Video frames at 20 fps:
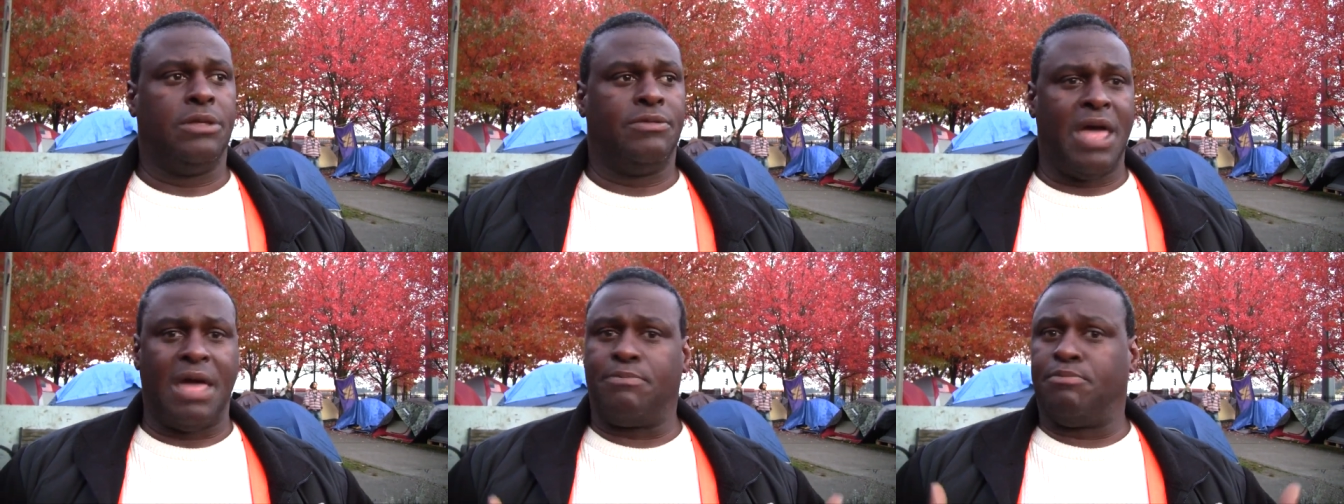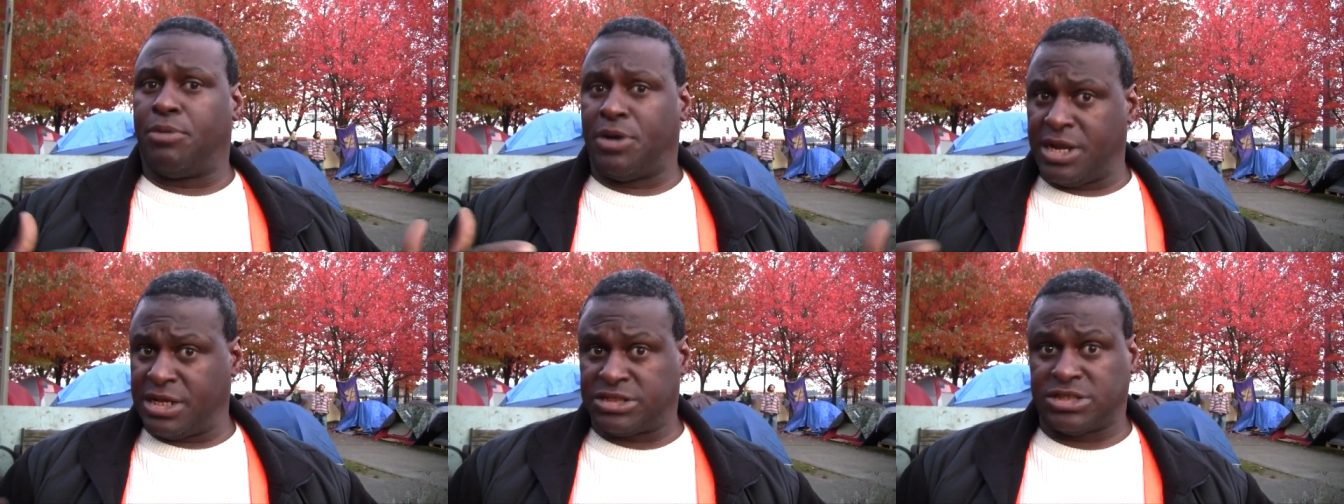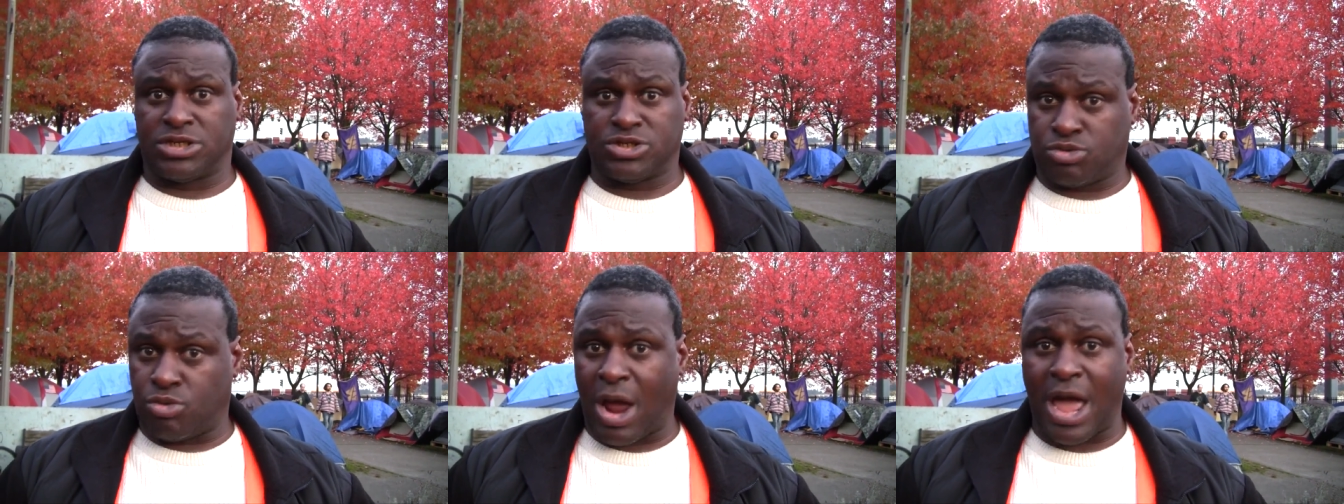That
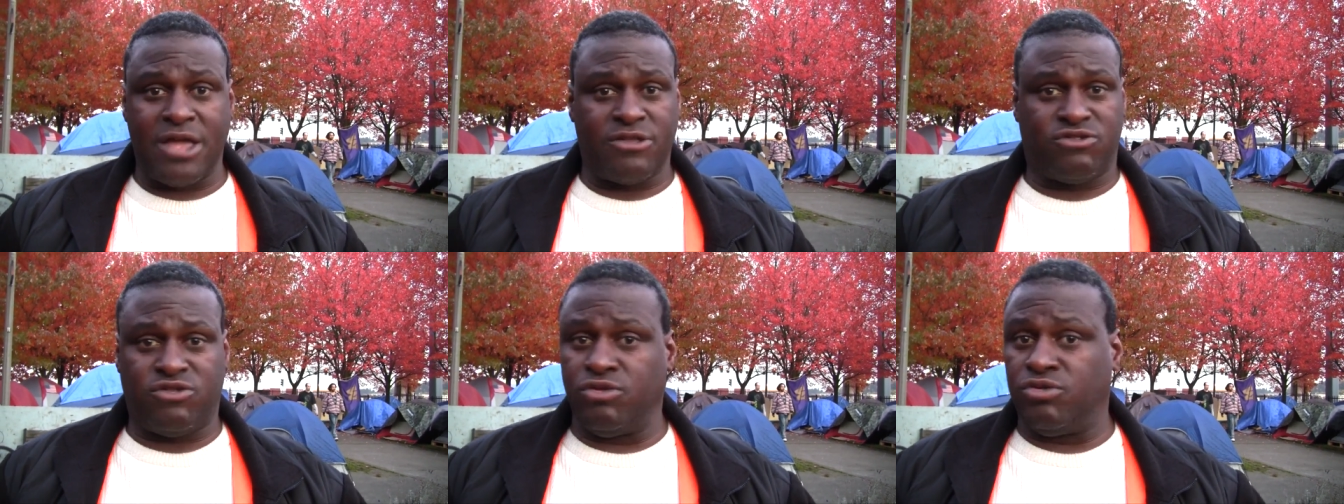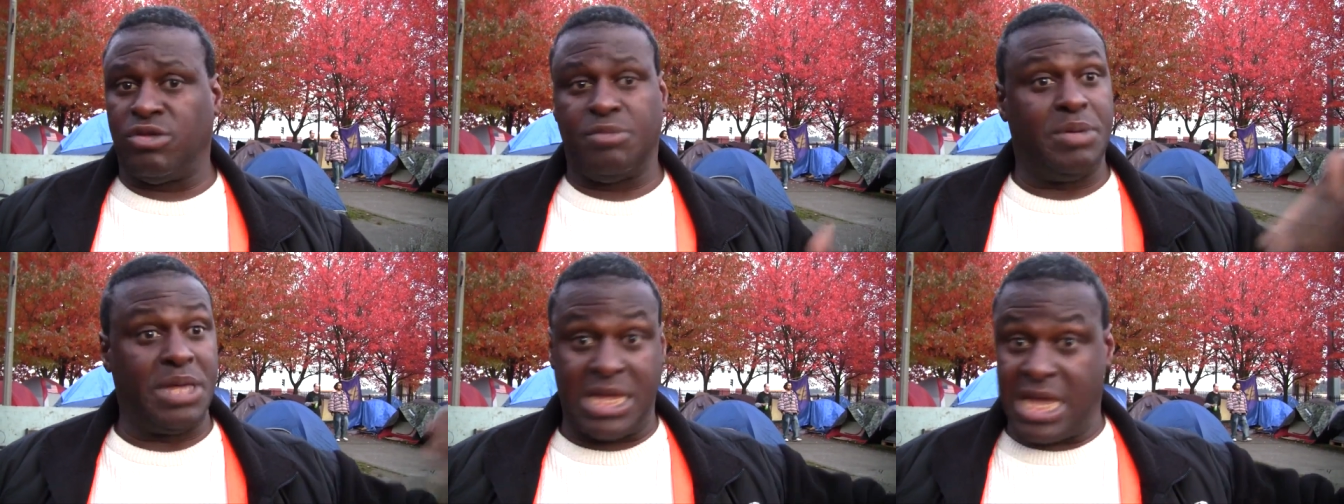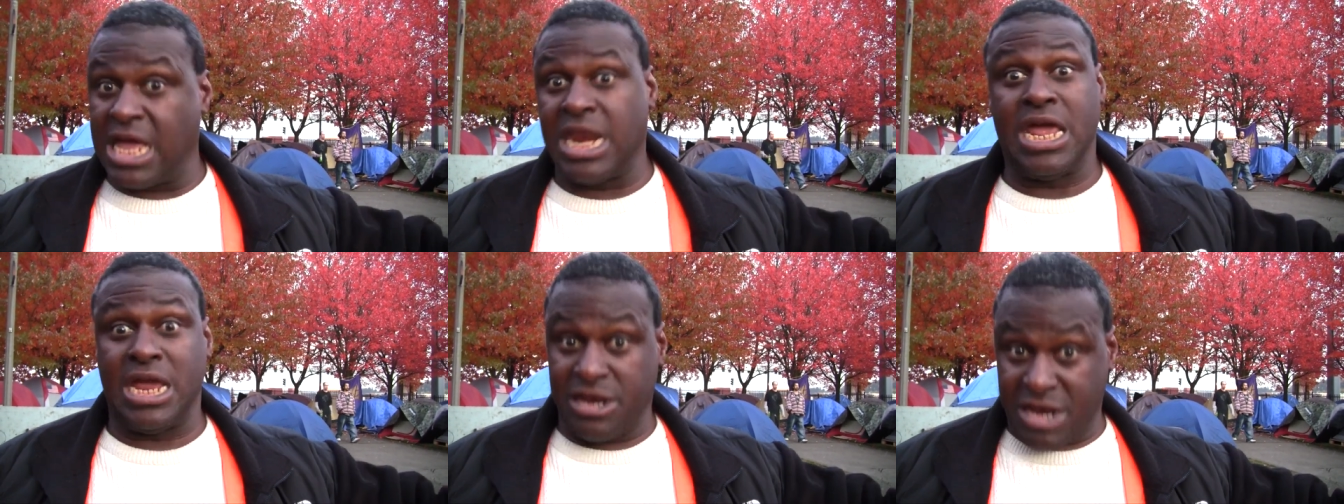brings us right to the
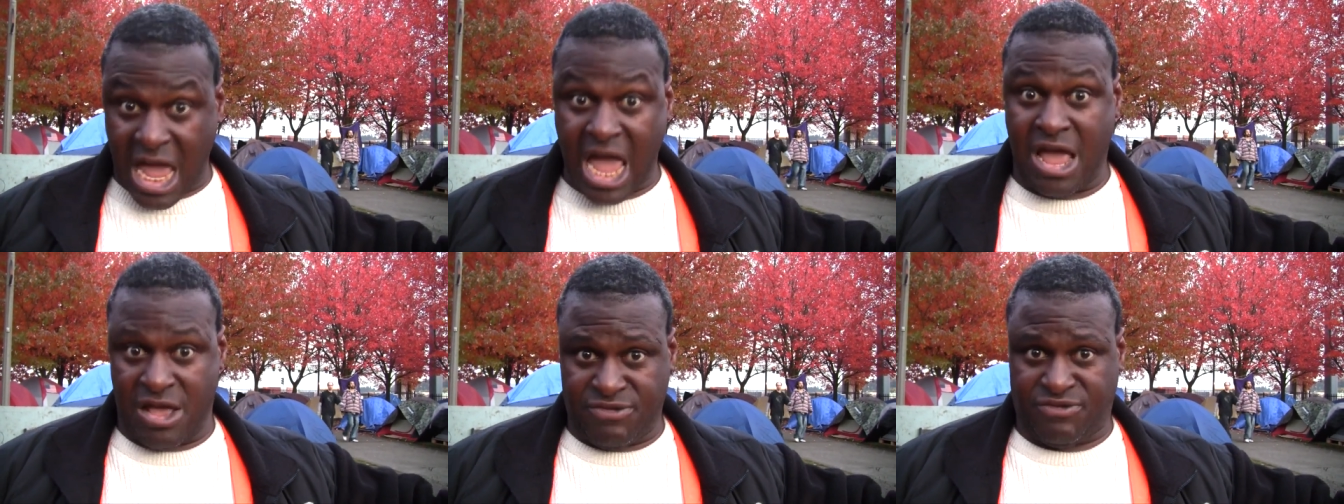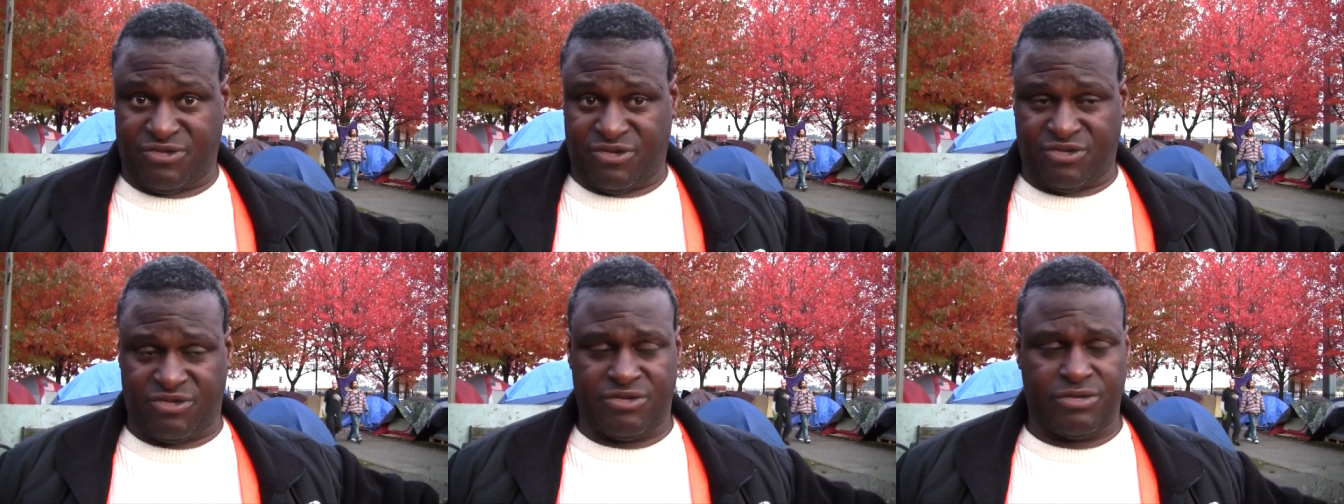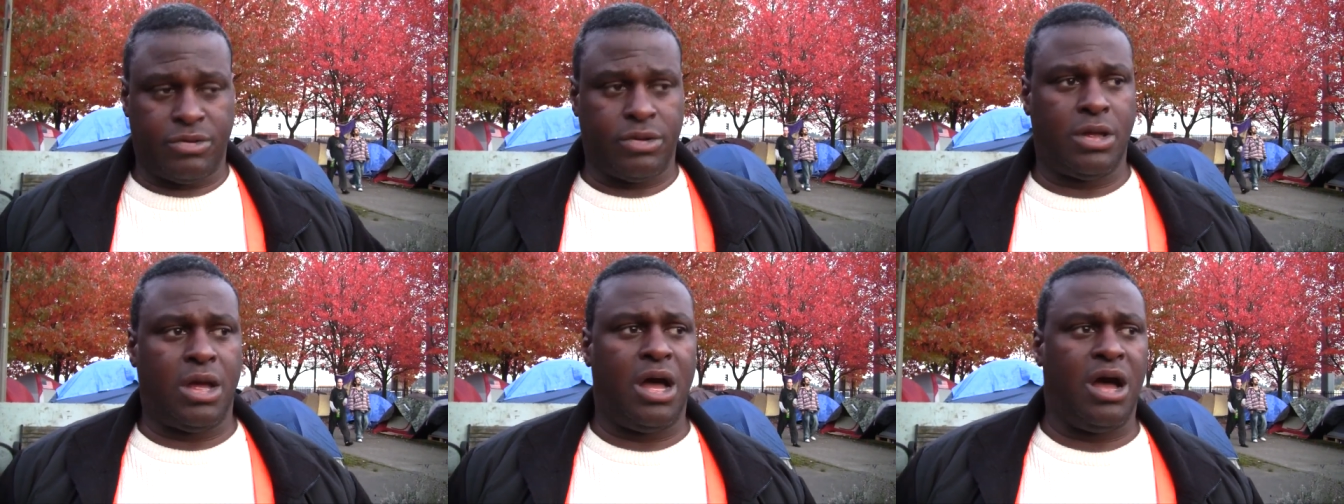beginning dates
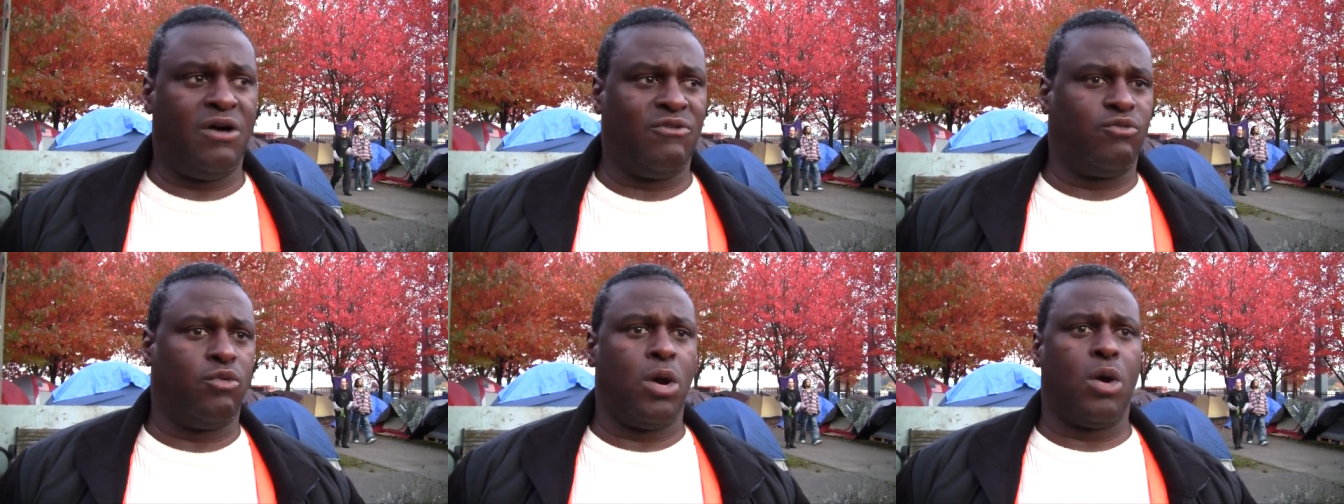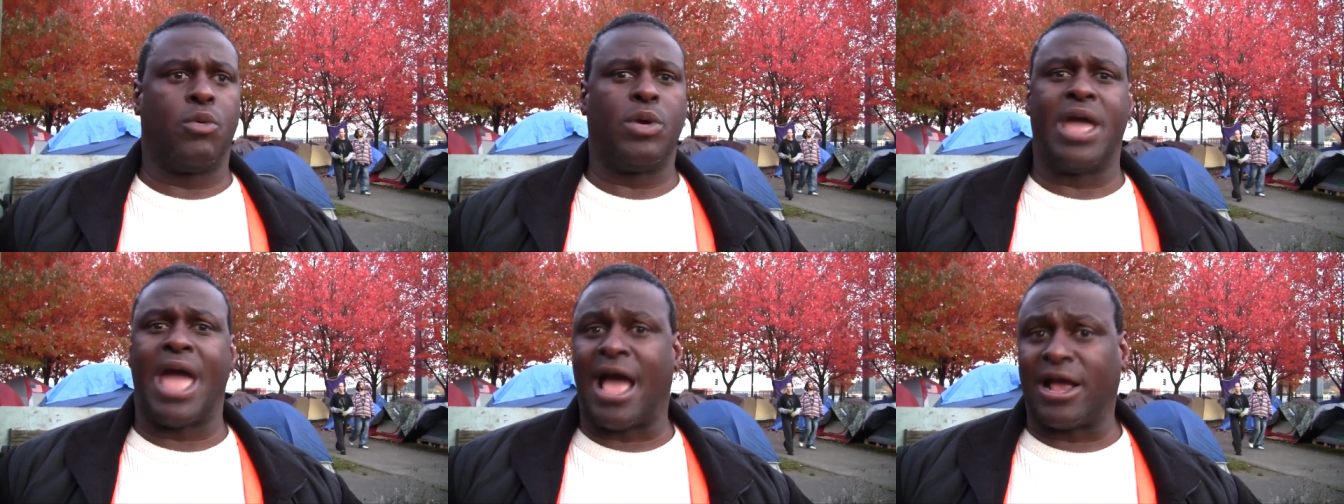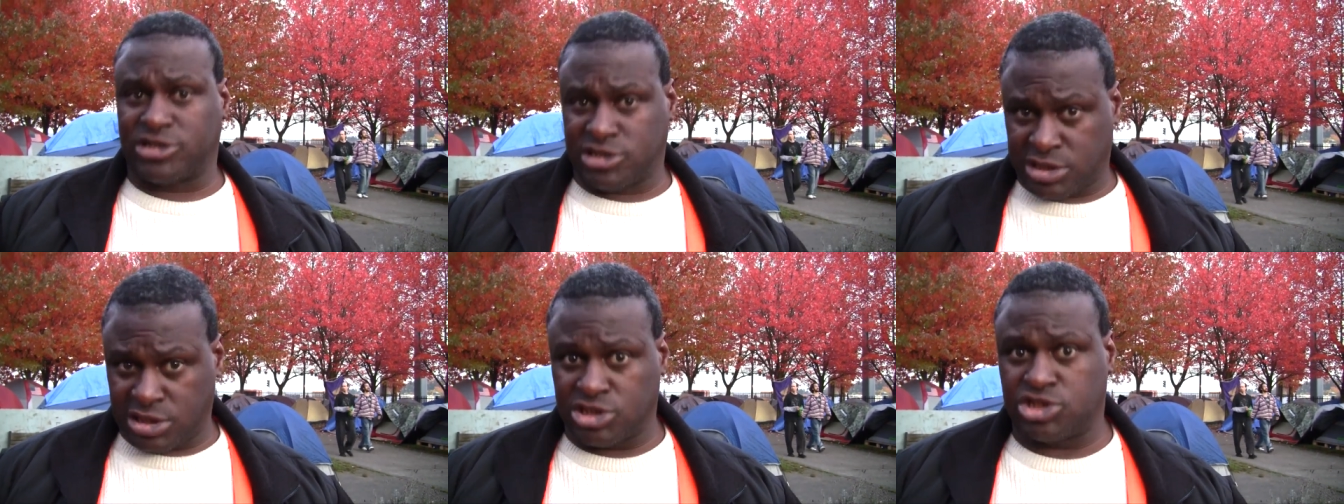of where we
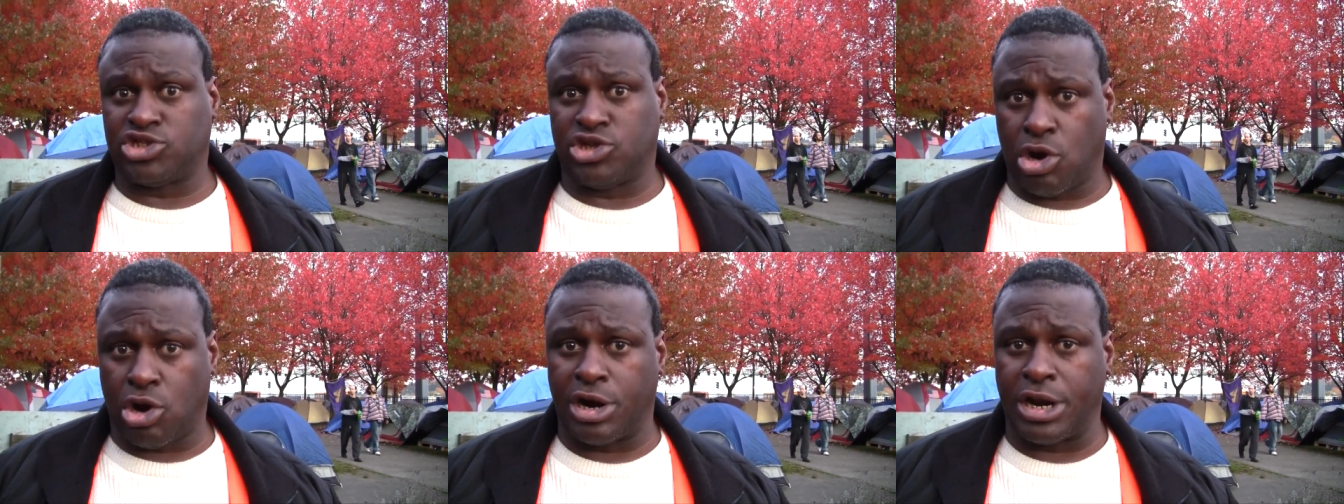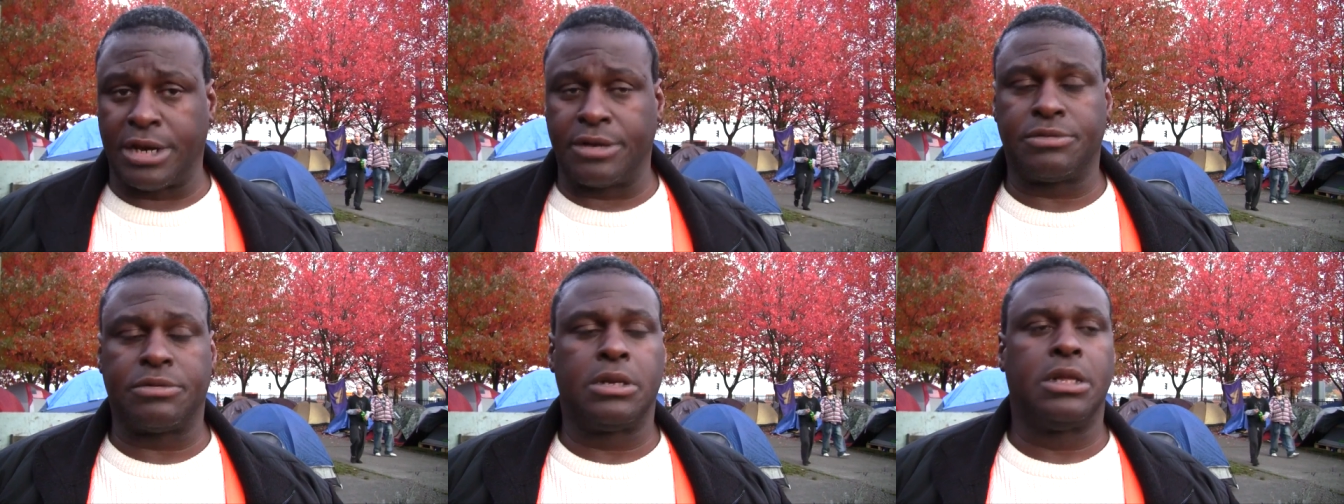actually started.